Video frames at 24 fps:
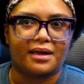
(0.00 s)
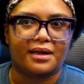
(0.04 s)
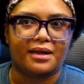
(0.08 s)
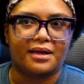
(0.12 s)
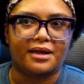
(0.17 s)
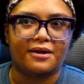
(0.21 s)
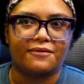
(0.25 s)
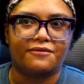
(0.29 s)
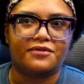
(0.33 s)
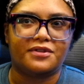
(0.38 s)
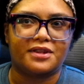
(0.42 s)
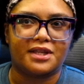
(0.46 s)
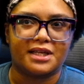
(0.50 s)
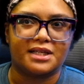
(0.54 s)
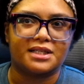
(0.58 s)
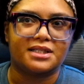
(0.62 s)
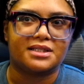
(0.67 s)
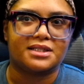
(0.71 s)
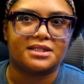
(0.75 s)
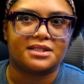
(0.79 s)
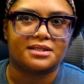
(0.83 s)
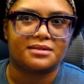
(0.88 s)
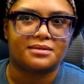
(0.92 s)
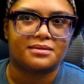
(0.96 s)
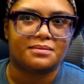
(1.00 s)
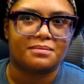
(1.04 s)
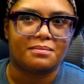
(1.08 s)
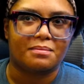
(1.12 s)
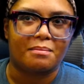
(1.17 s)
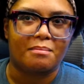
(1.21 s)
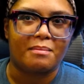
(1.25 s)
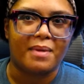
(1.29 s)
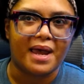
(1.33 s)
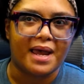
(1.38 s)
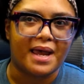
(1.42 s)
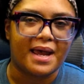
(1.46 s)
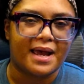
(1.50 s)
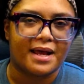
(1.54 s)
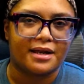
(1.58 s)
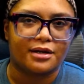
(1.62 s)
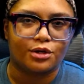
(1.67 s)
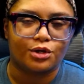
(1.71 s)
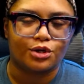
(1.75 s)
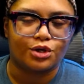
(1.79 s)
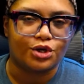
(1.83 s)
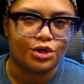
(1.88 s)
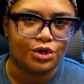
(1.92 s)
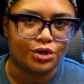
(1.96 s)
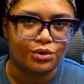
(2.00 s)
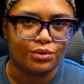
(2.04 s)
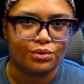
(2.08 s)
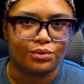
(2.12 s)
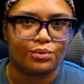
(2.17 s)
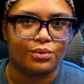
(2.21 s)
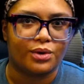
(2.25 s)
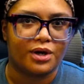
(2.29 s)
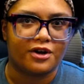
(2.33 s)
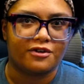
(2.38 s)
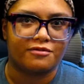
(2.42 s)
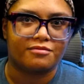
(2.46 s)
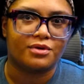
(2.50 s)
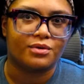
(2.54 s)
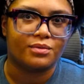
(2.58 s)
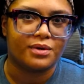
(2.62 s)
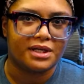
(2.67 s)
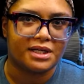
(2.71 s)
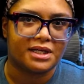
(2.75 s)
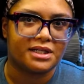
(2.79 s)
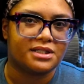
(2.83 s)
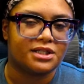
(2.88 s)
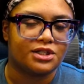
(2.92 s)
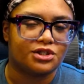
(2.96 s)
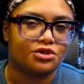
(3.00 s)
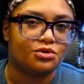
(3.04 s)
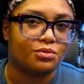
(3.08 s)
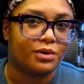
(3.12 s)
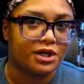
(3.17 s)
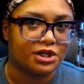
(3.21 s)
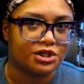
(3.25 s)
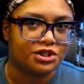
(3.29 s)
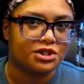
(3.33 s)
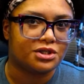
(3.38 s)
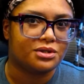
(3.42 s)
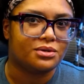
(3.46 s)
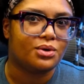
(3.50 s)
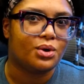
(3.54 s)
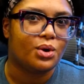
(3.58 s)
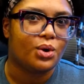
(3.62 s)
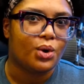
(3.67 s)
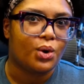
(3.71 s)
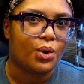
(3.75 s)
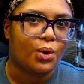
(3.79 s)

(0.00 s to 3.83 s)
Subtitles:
if this man knew of Marina's situation,